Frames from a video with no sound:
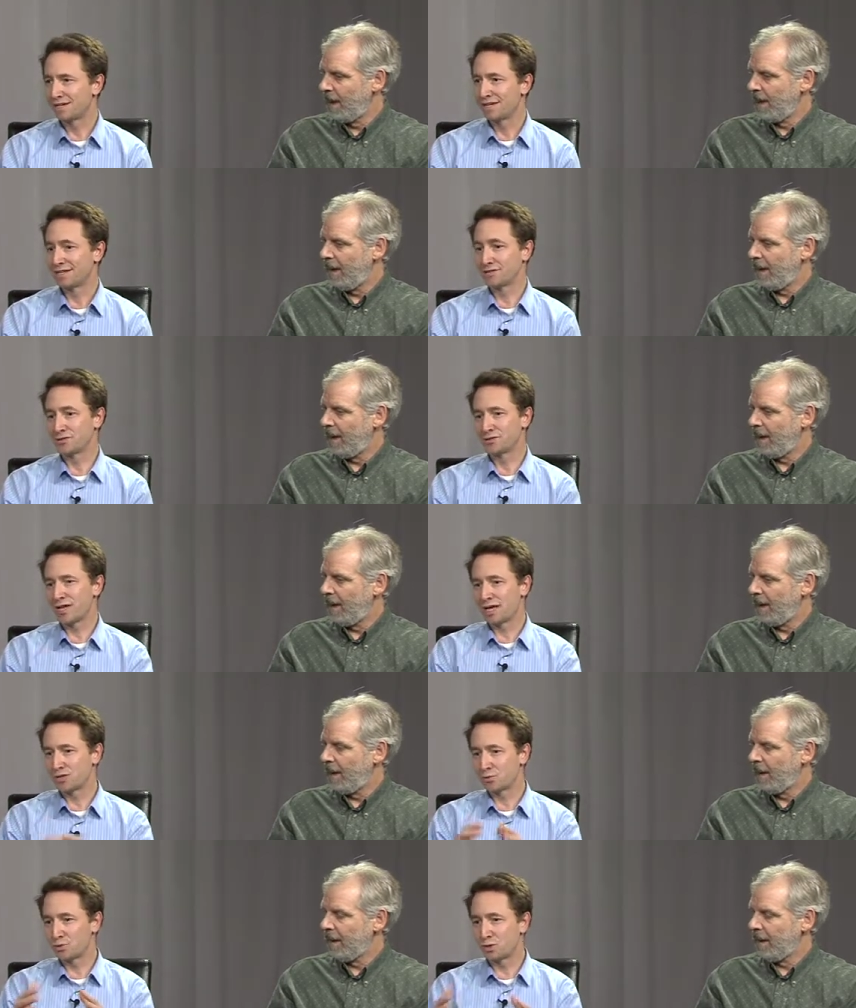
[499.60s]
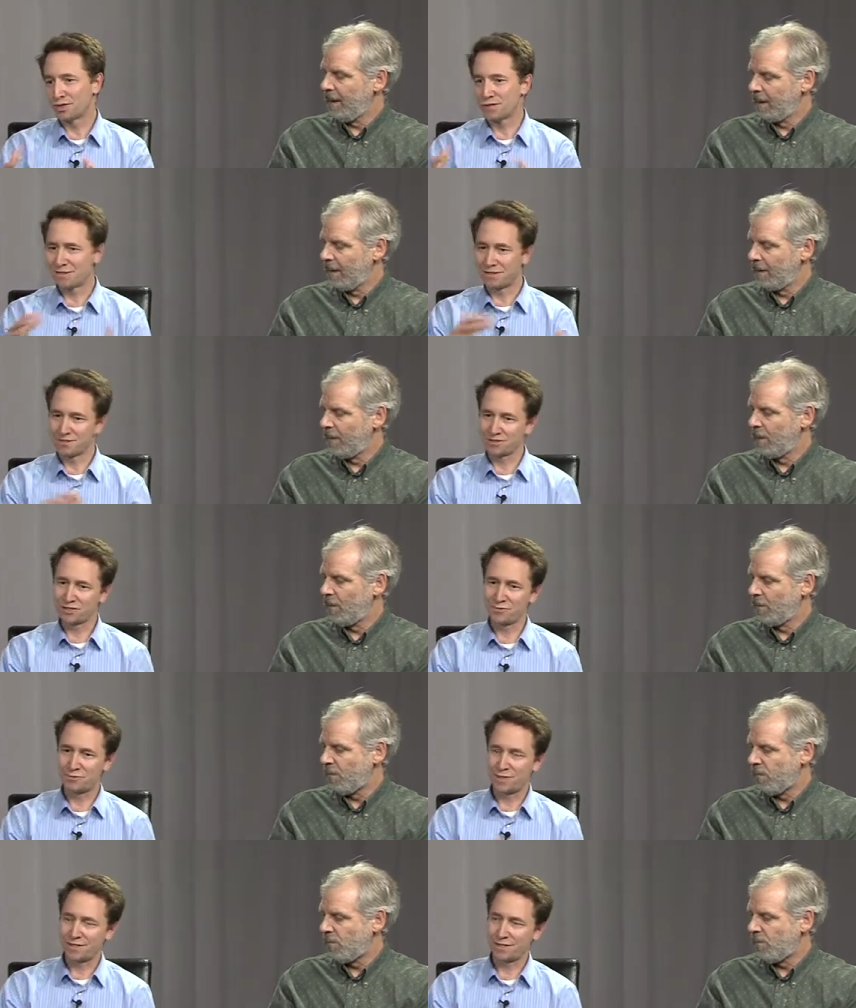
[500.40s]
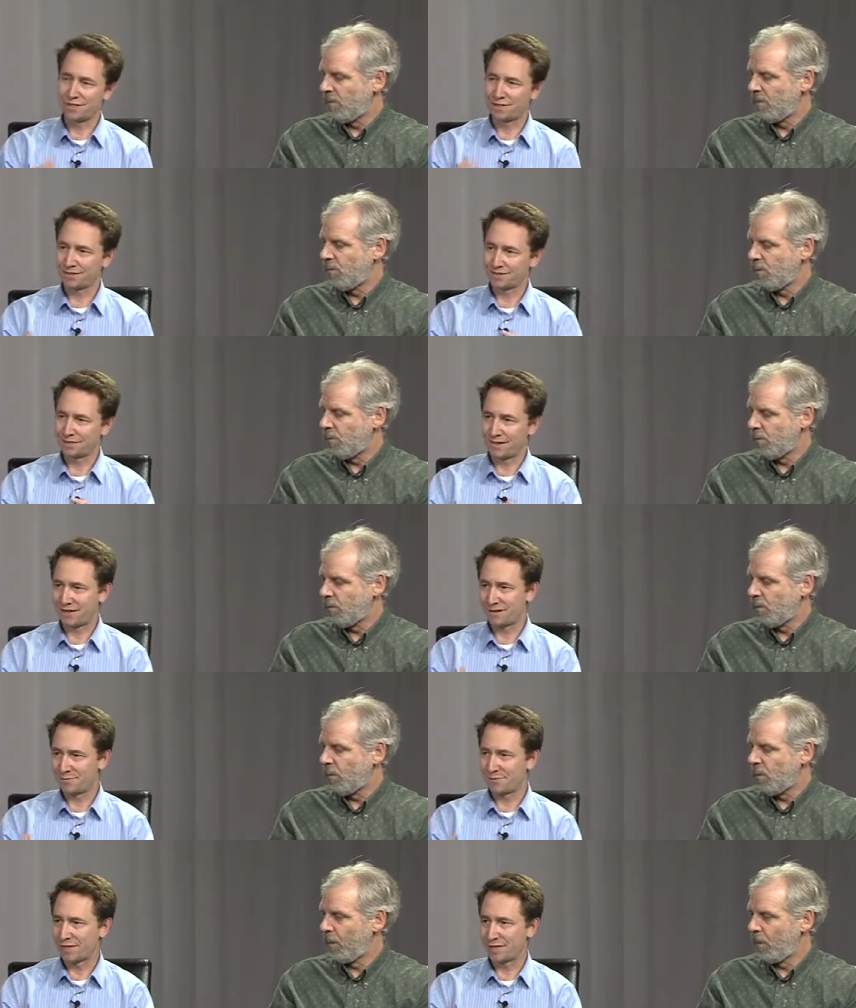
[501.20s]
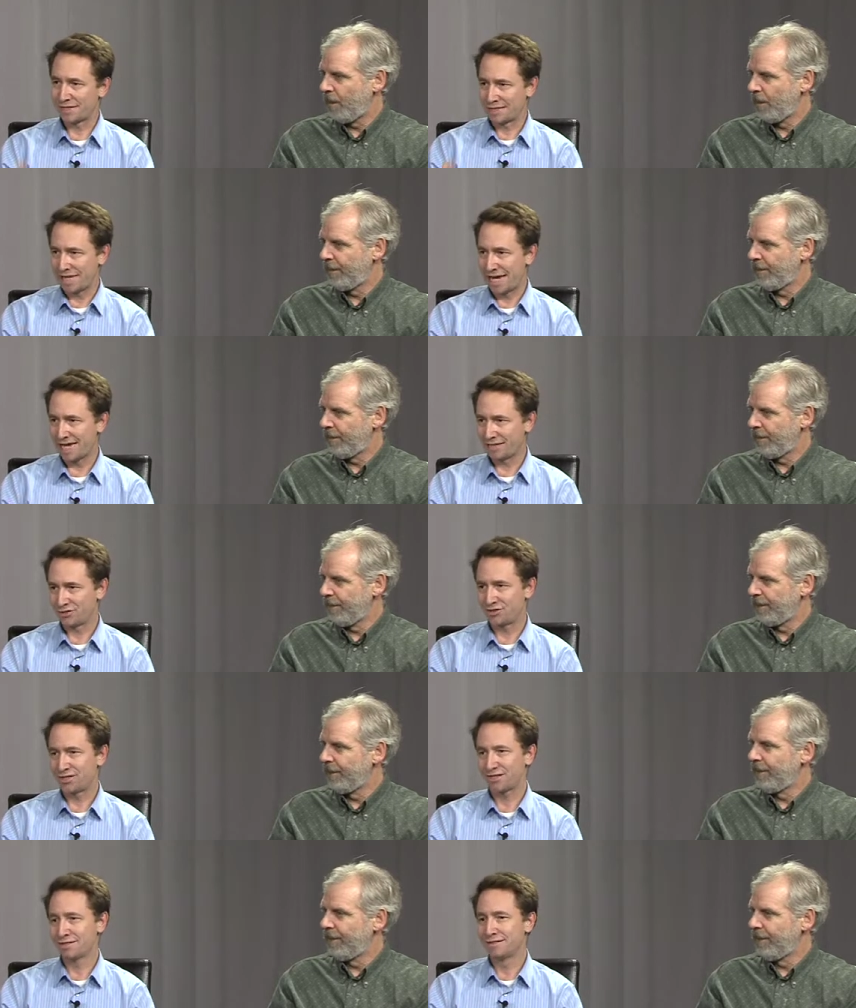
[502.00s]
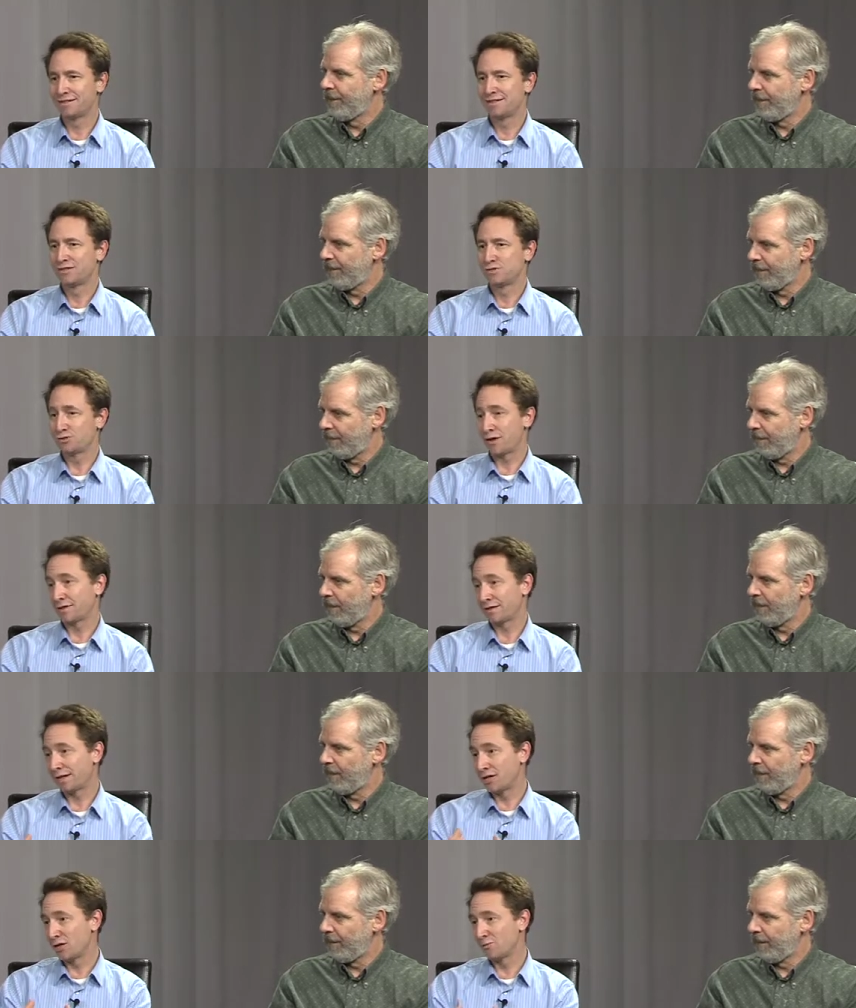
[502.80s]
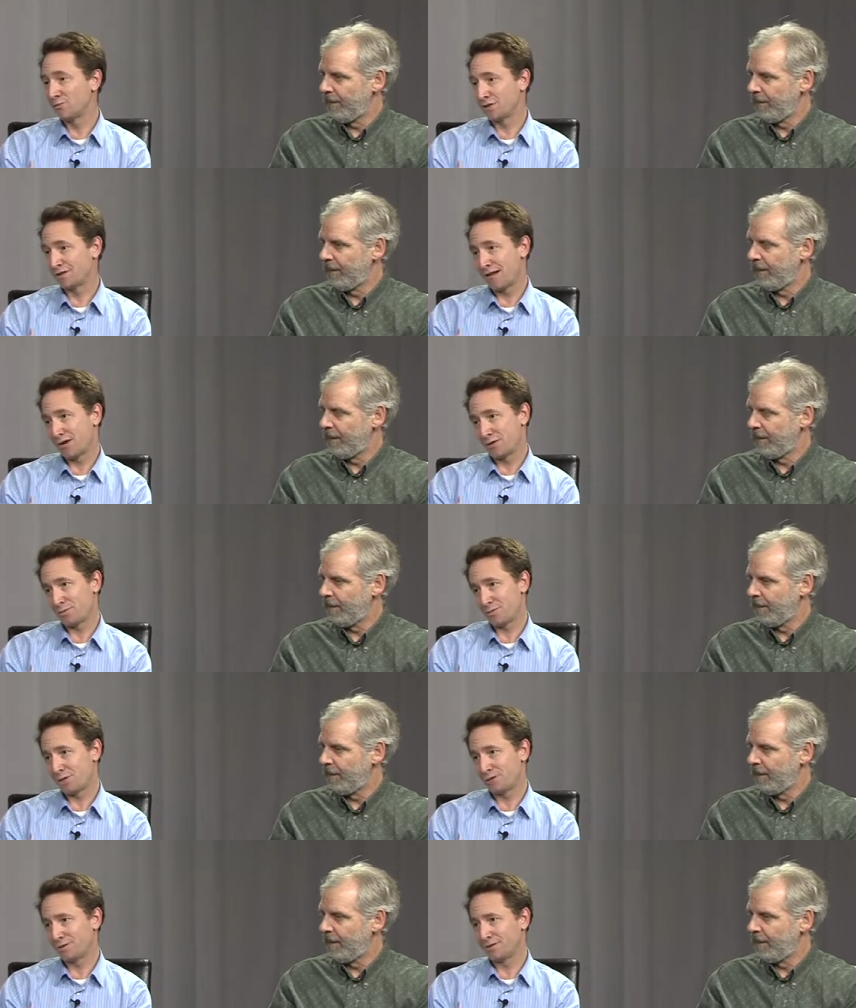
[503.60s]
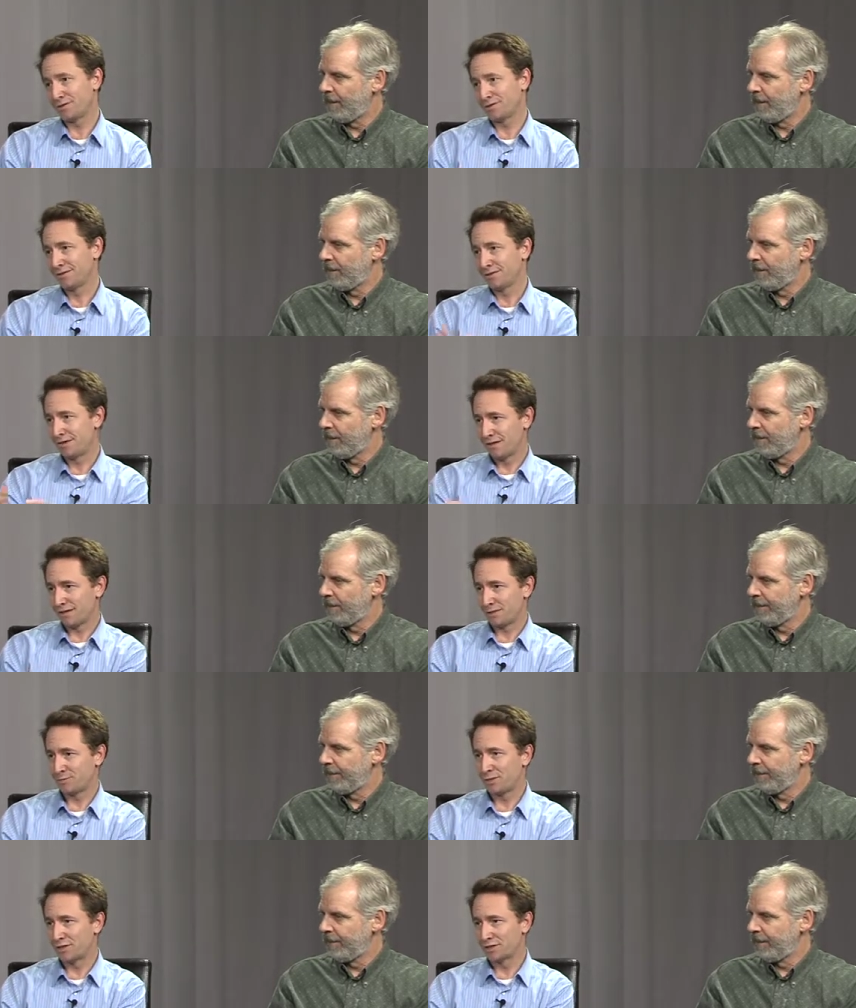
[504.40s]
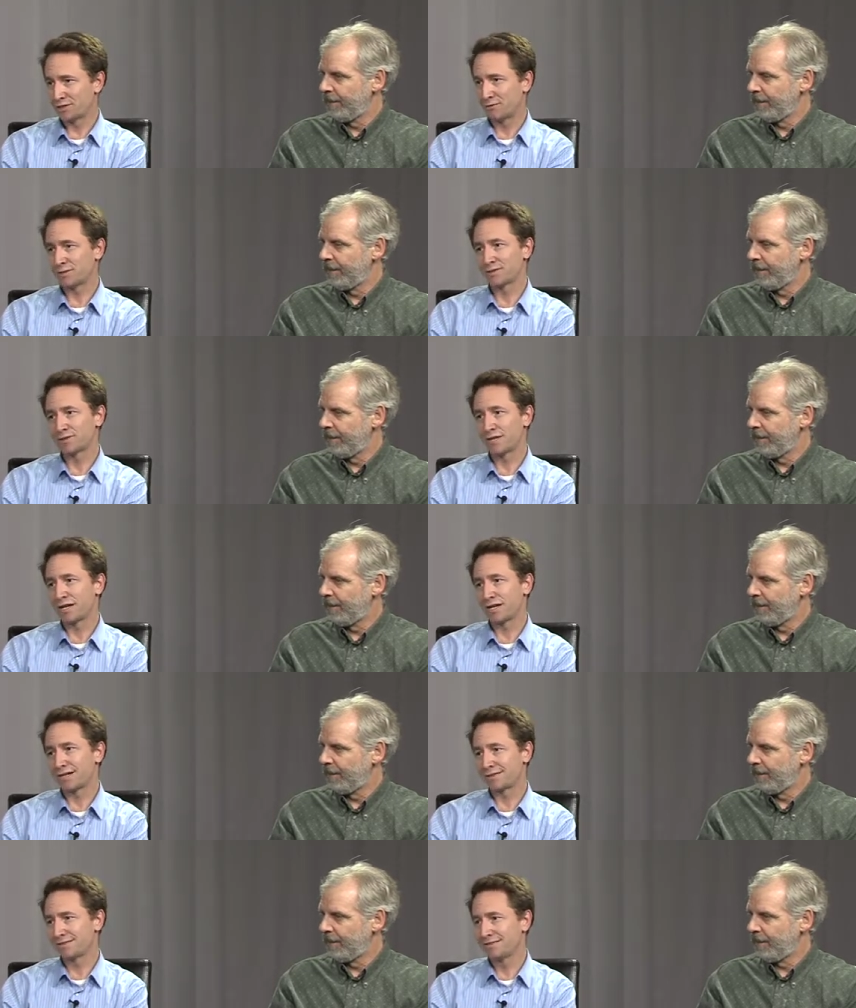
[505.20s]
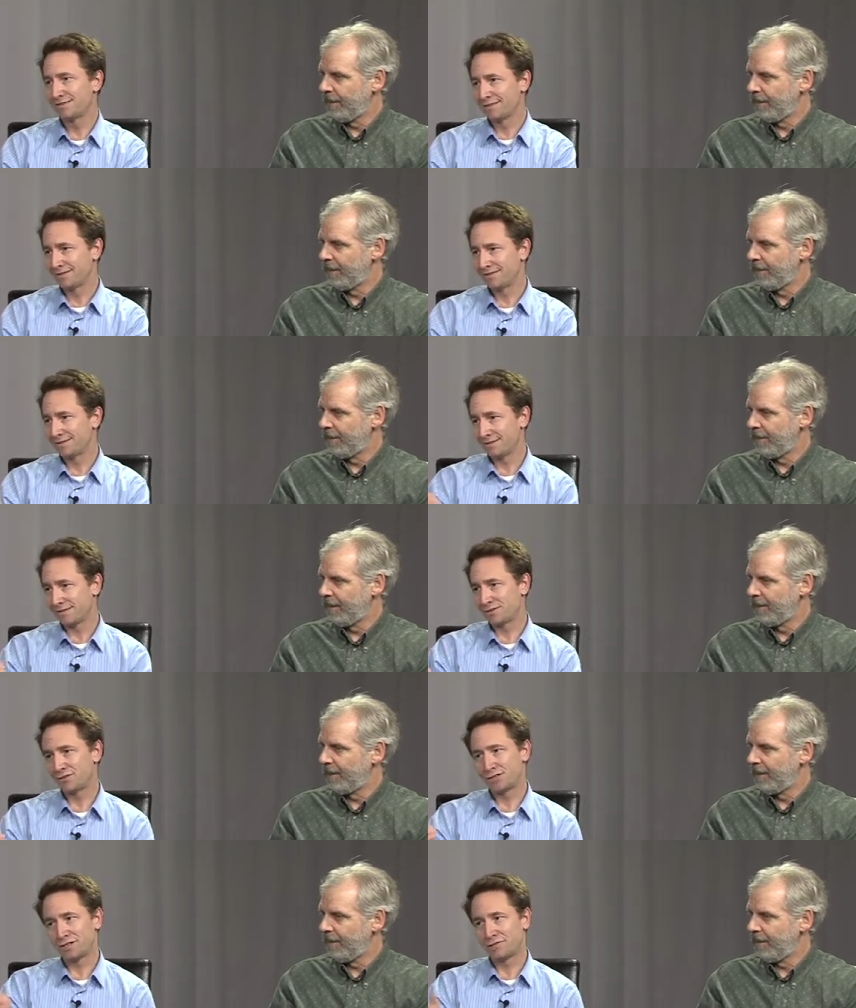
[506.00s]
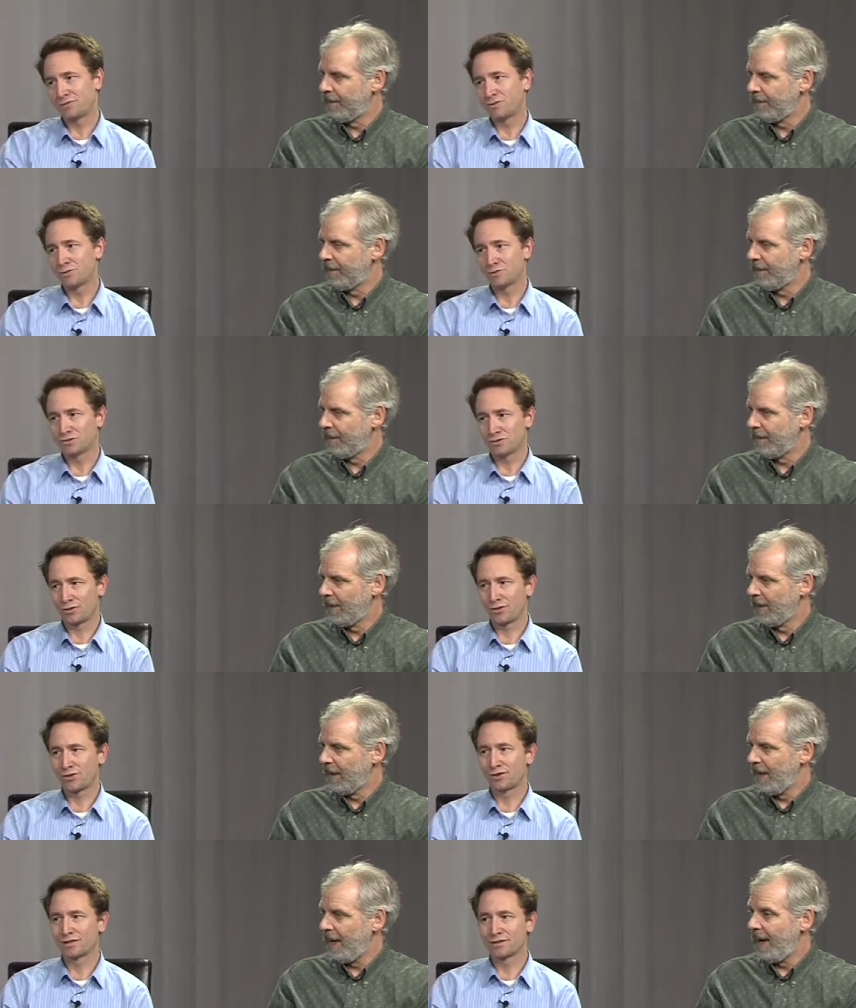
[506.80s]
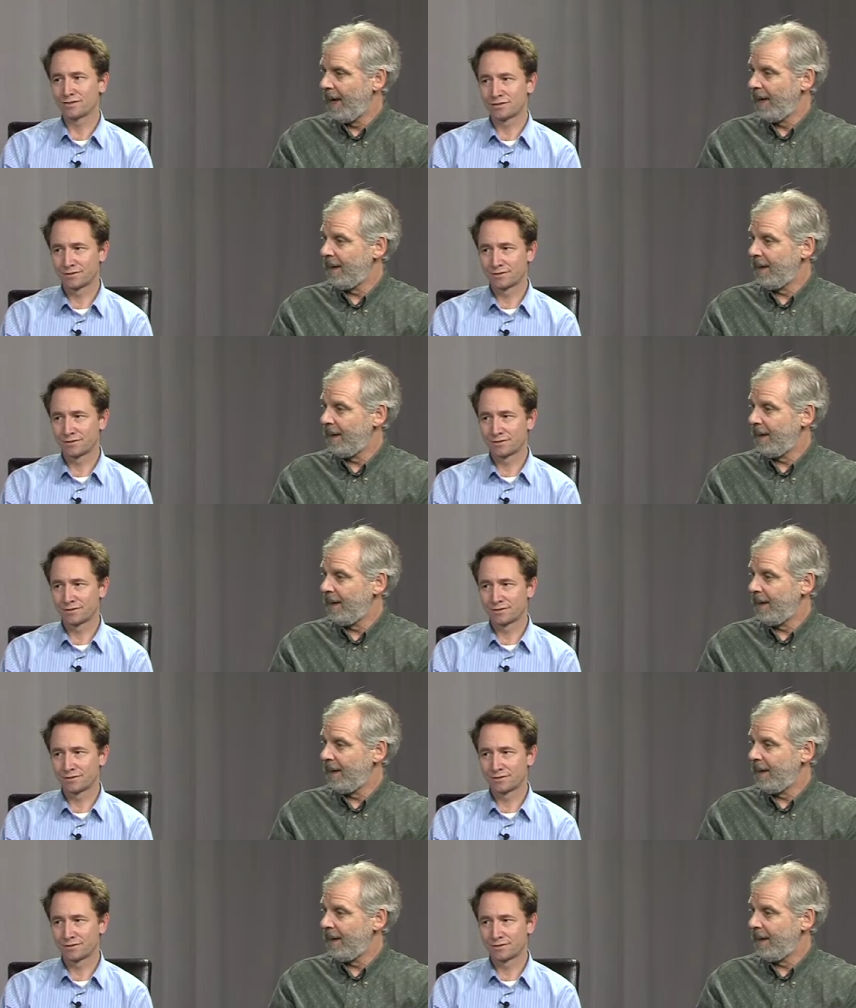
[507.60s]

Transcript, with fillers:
Speaker 1: And so that's what this committee has kind of been engaged in, trying to help the town of Milton on the municipal side to achieve those targets.